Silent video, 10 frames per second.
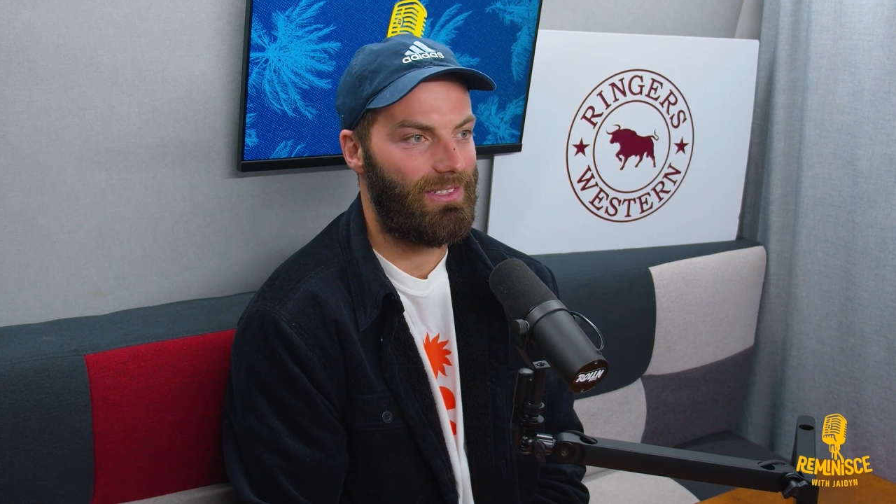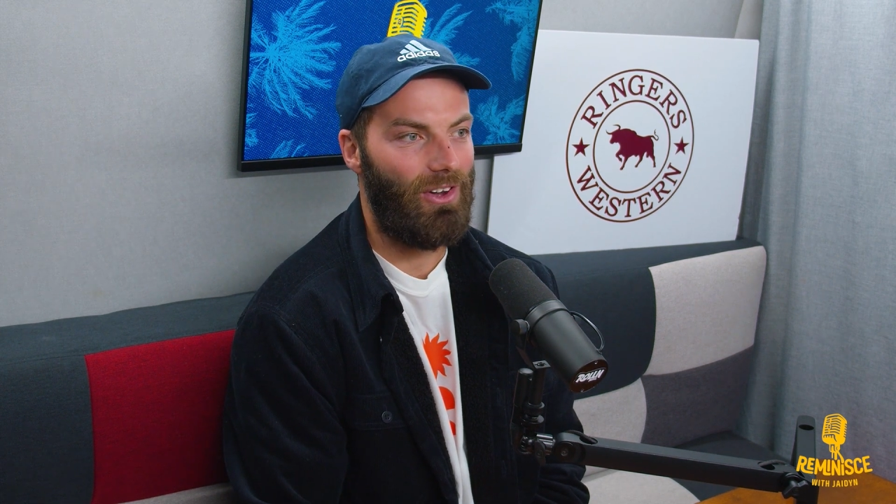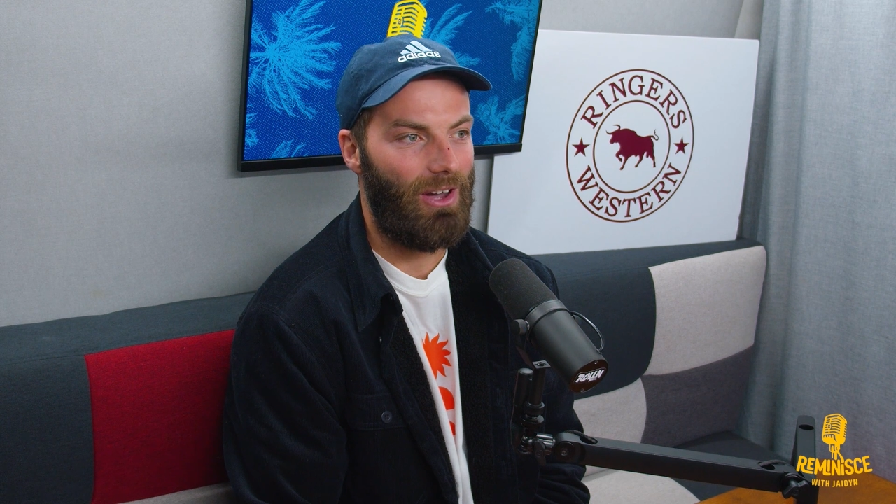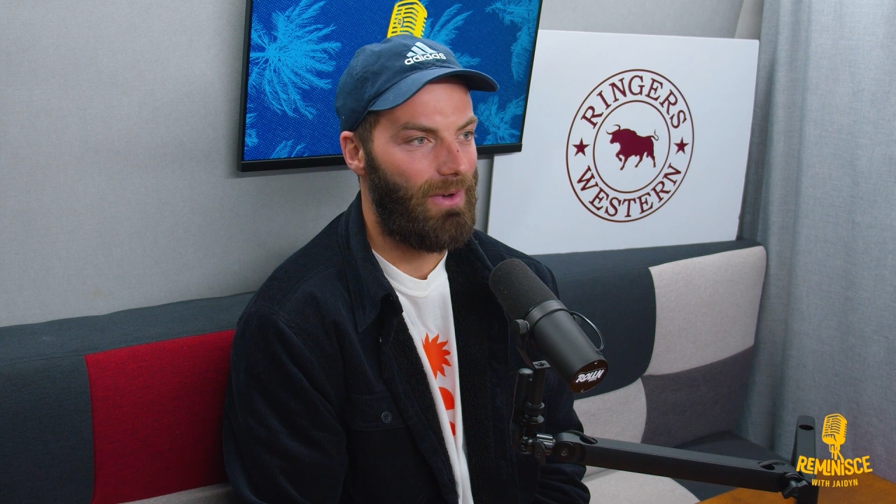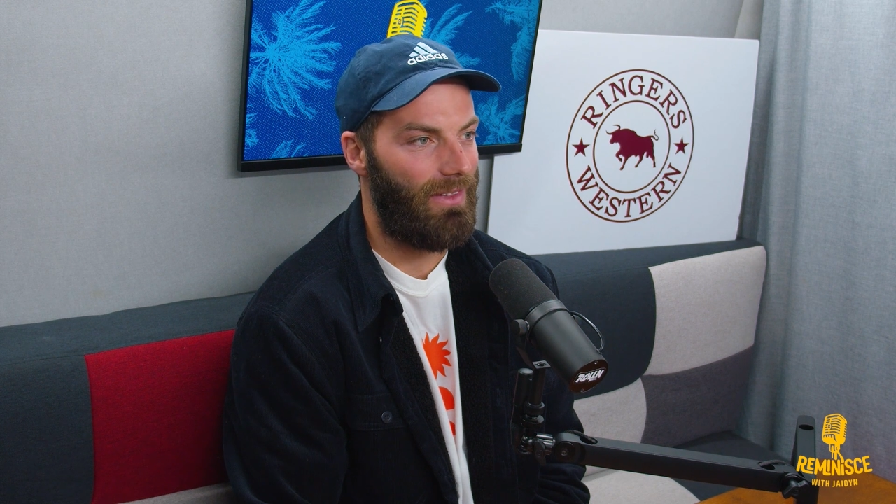
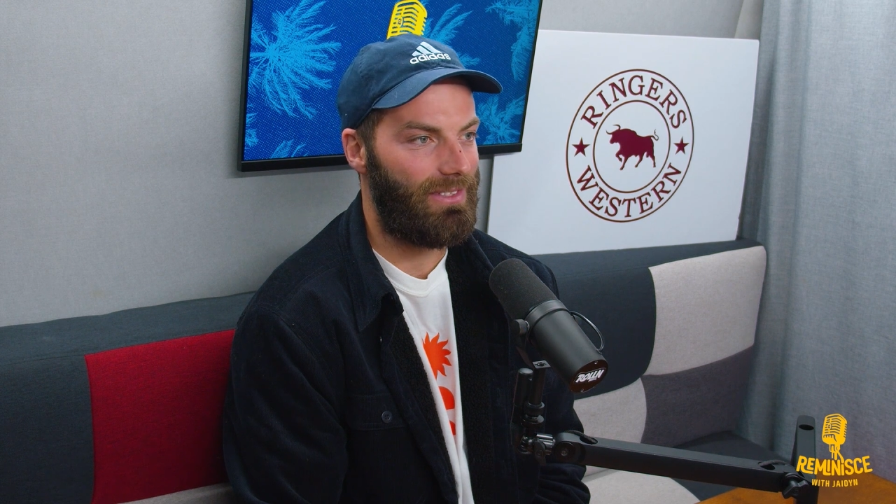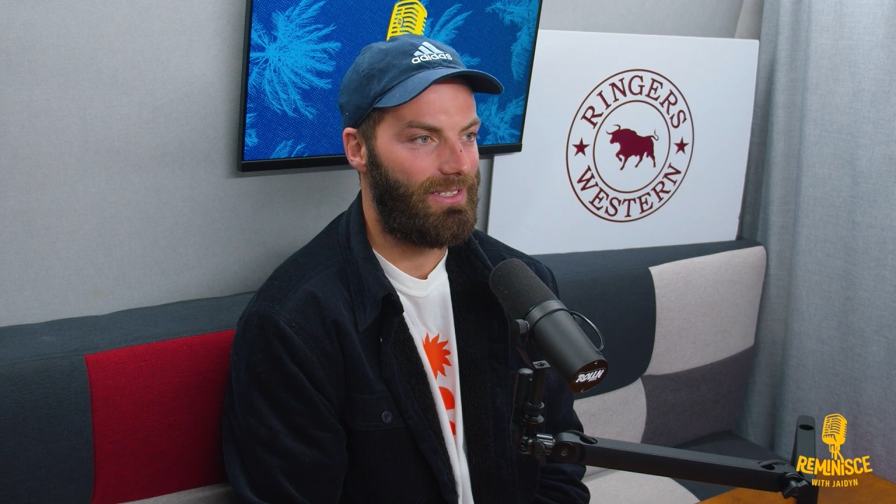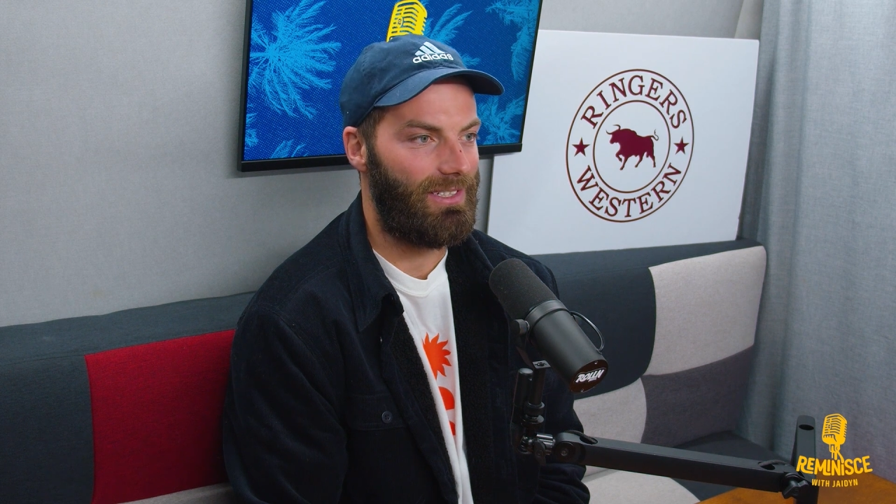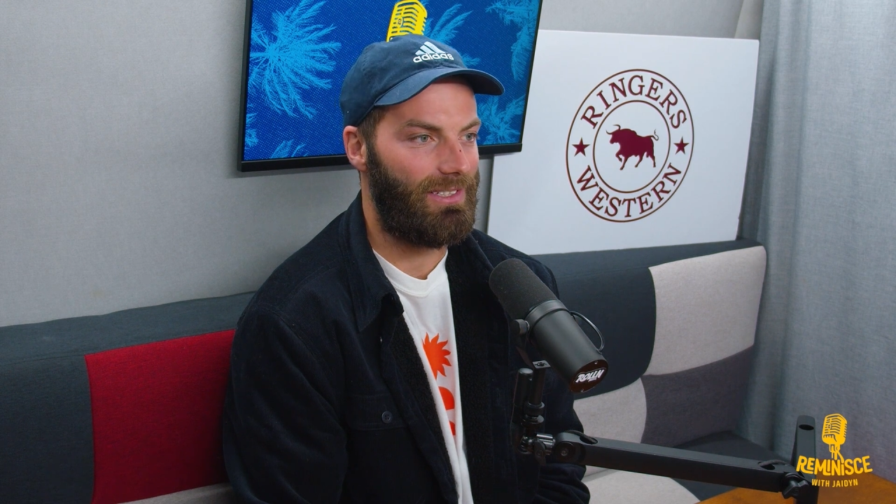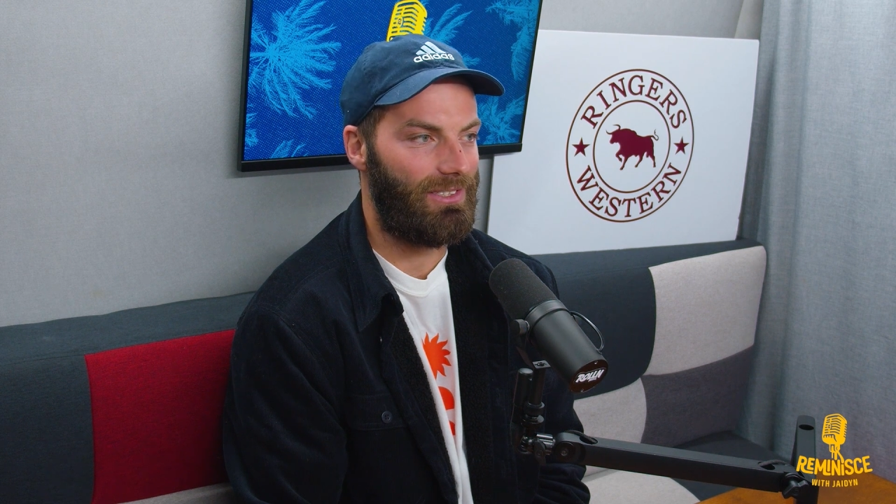9
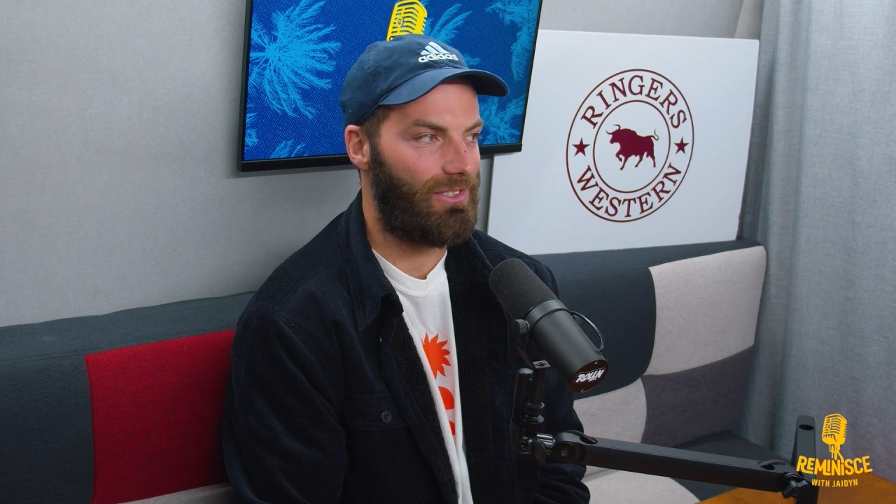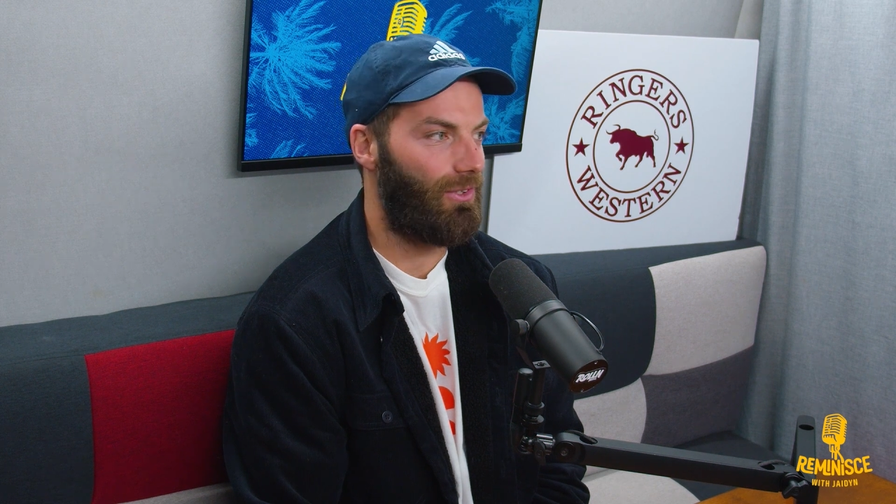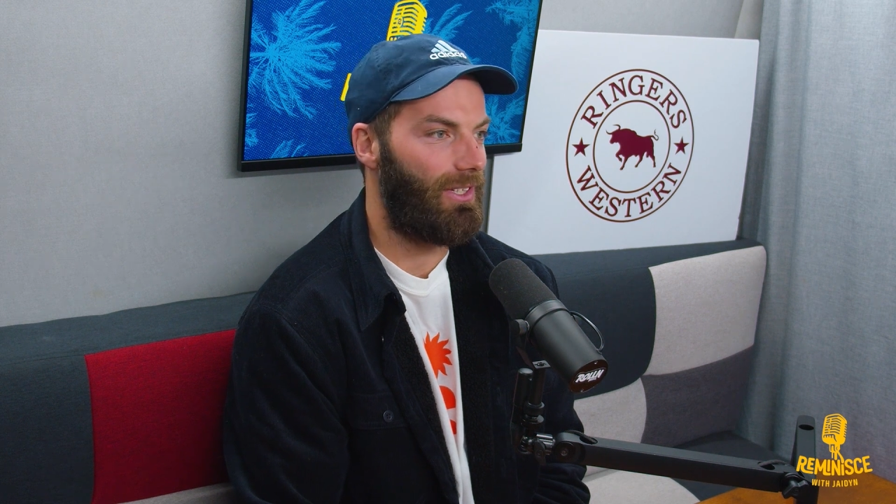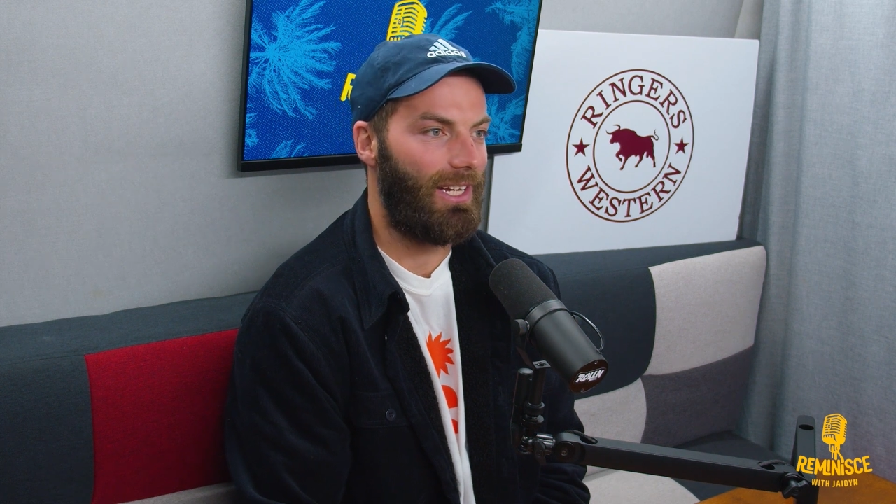months to sort